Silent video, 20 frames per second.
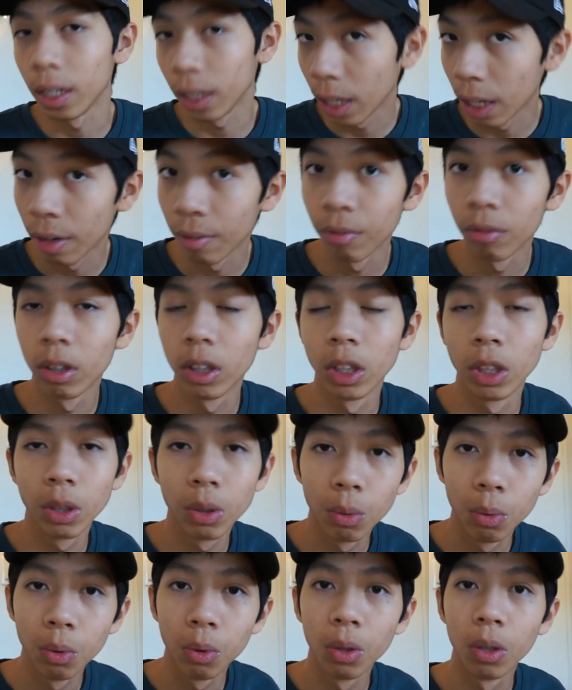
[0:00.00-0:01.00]
after
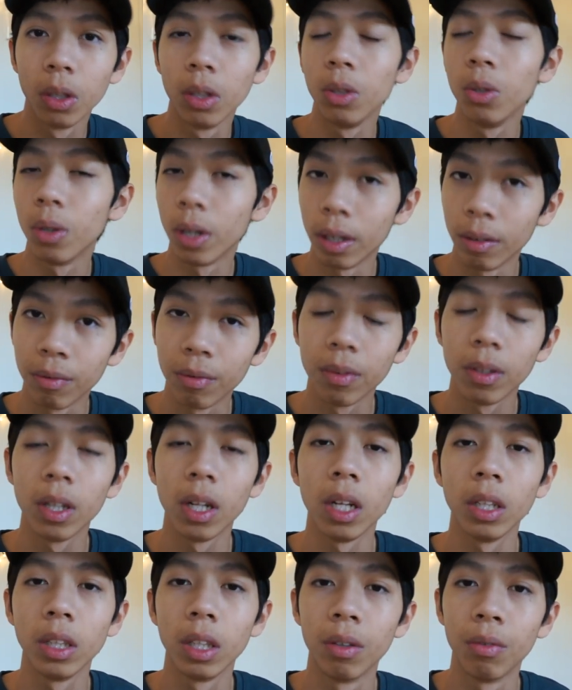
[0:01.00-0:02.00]
school you have
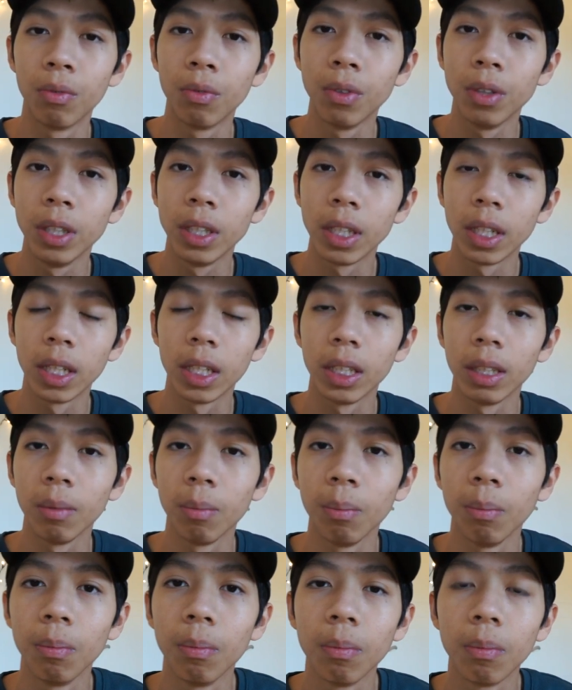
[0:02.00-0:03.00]
lots of free
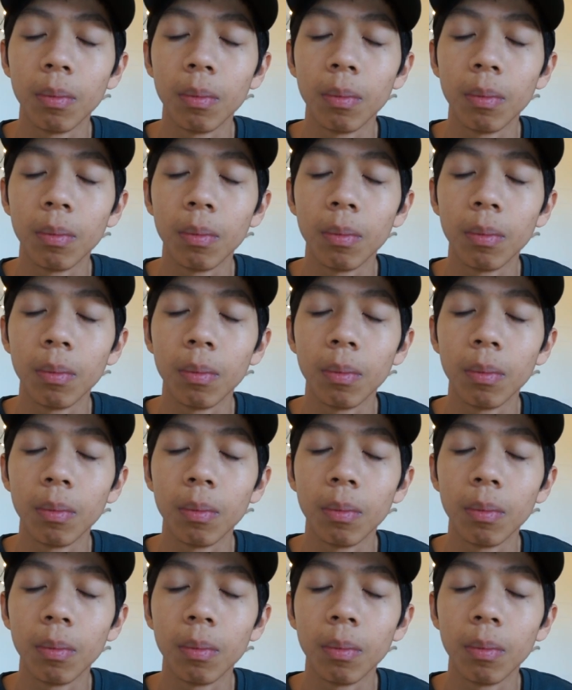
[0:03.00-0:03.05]
time